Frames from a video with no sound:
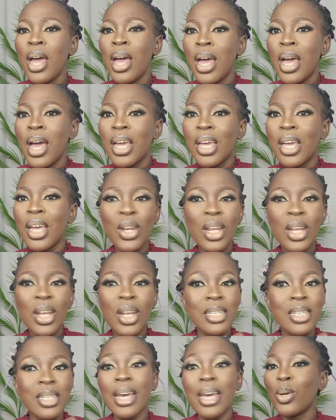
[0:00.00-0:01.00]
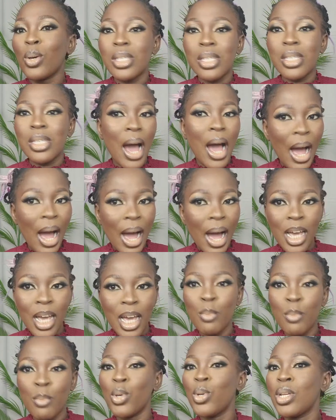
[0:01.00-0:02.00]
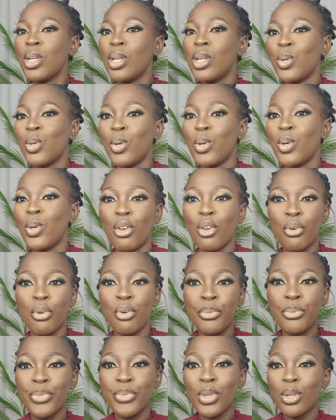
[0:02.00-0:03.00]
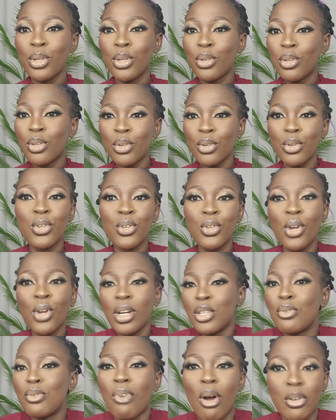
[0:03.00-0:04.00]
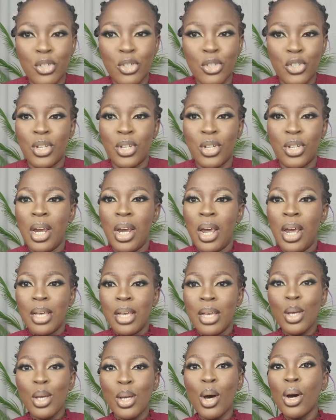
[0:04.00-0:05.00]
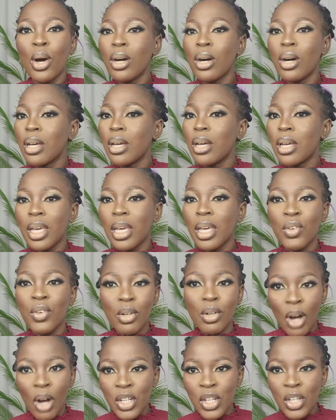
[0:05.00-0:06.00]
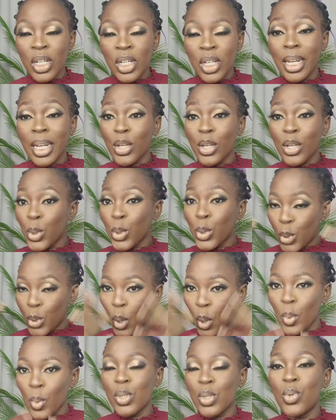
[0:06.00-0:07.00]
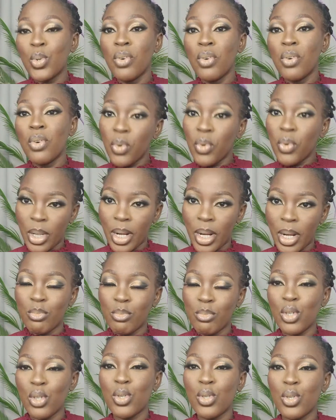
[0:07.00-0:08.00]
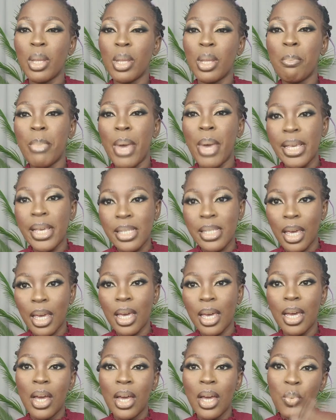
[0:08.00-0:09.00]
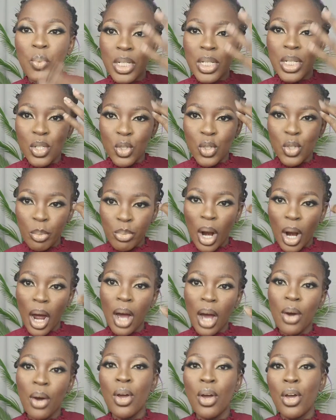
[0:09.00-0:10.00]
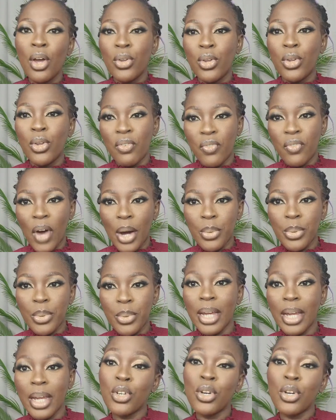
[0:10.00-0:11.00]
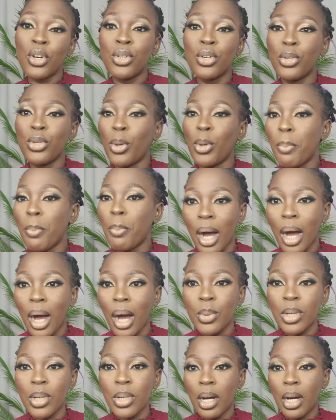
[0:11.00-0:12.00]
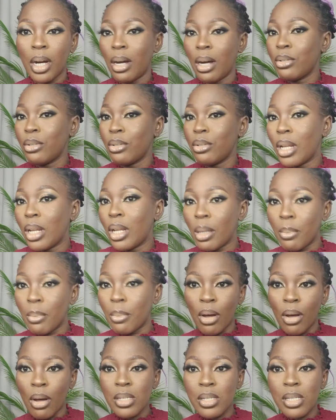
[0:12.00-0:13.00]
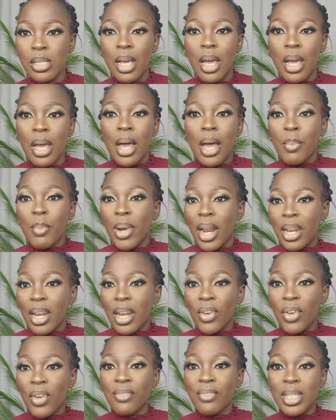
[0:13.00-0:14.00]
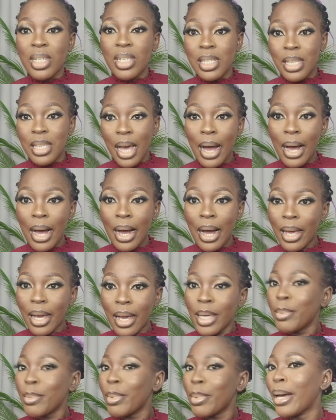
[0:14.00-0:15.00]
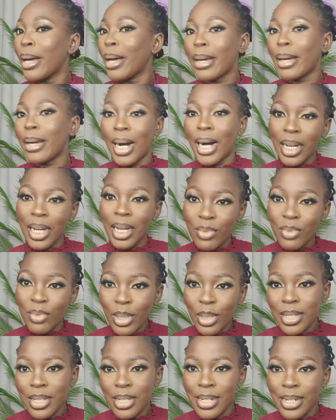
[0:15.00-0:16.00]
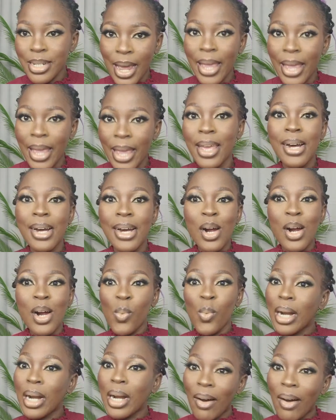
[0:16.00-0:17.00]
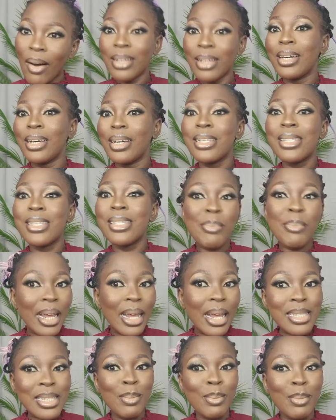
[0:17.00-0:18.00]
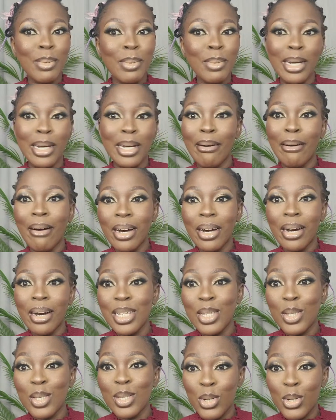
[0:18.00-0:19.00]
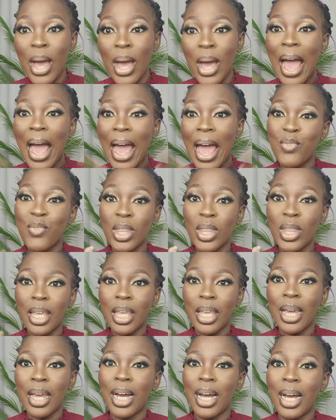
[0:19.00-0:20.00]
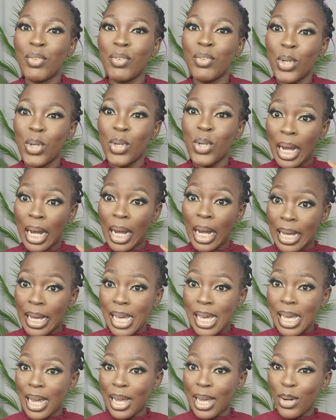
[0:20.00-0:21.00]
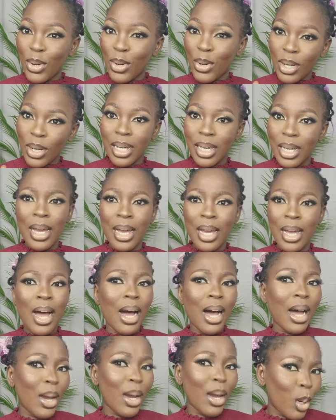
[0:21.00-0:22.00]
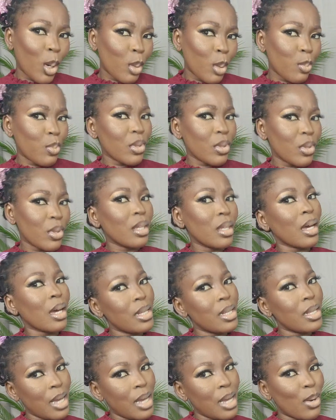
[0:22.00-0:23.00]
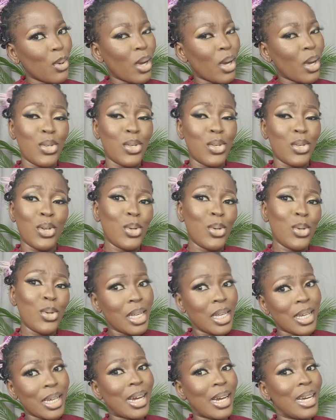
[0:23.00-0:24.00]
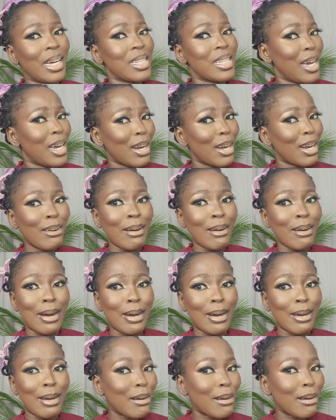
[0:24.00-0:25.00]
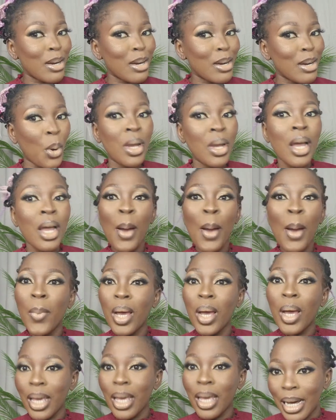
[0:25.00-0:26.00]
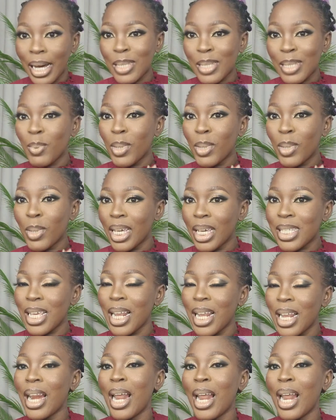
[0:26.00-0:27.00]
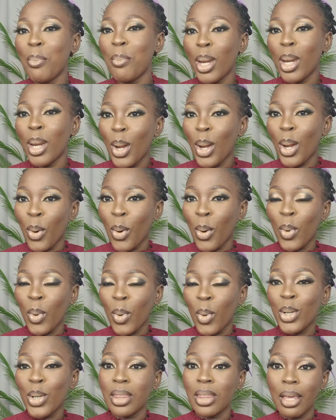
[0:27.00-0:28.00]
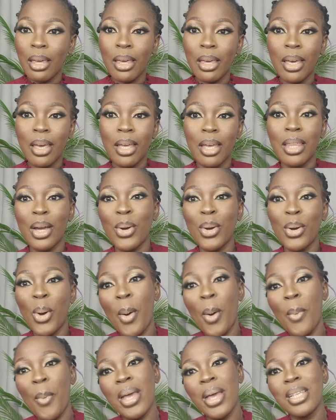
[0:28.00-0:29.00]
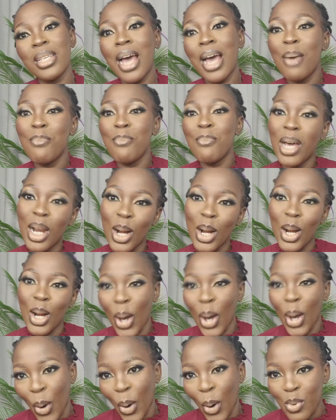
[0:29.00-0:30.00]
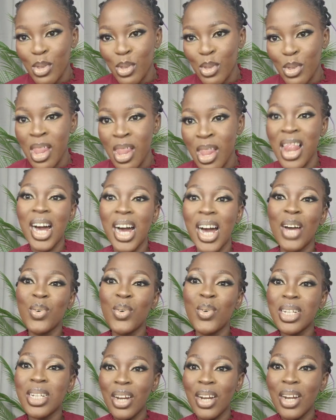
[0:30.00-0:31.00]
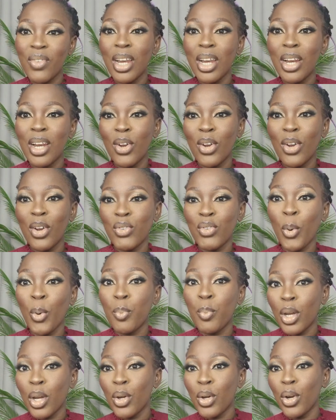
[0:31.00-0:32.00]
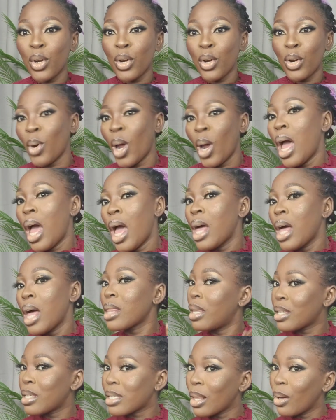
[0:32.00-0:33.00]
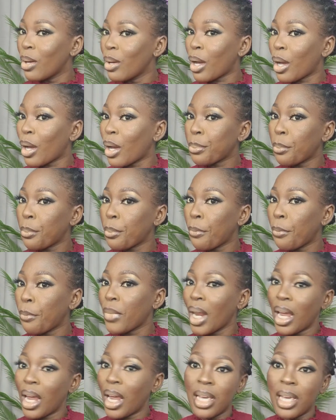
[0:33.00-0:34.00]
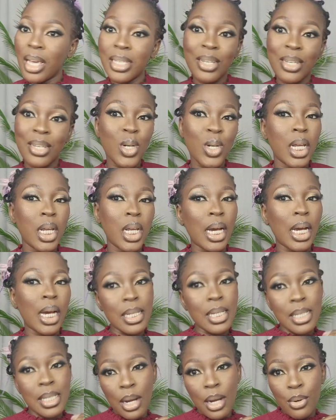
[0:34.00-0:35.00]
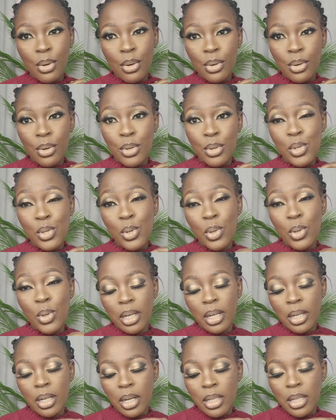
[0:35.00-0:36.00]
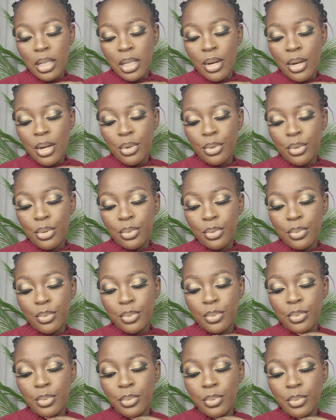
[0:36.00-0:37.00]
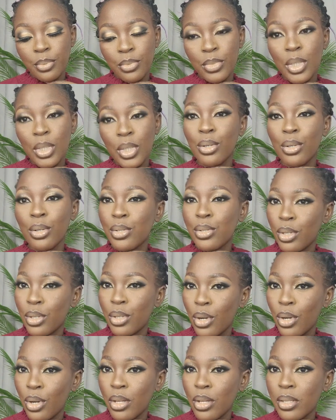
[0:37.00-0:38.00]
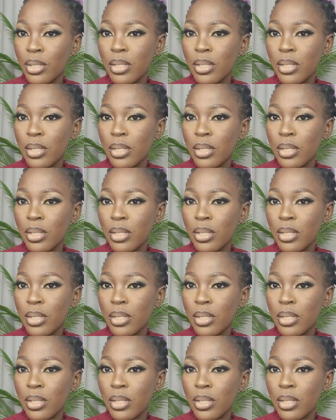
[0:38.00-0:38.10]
you need to take your time. You need to, you don't need to rush. So if you're rushing, then you don't want to do a full glam. Just do the basic, which is your brow, your foundation, your powder, and your lip gloss. But then if you have the time, like I've done today, 1 hour 30 minutes, oh my god, to do everything. I've done a cat eye look. I hope the cat eye look actually looks like a cat eye look. I don't know. But you guys, please let me know what you think in the comment below. I would definitely love your opinion on this look. Is it really a cat eye look? Does it look like a cat eye look? Does it not?